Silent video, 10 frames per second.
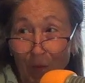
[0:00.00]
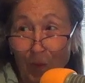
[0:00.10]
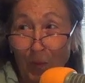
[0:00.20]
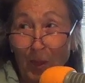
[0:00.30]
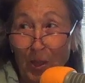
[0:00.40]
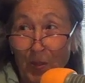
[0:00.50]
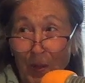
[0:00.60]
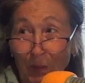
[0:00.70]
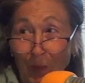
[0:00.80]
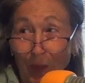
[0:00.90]
What do
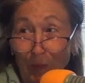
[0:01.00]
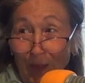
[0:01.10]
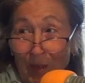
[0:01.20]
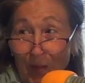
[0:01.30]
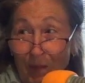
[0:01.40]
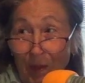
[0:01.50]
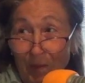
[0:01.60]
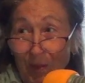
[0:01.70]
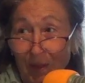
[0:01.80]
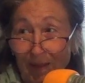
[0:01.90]
you come up
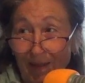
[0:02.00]
with?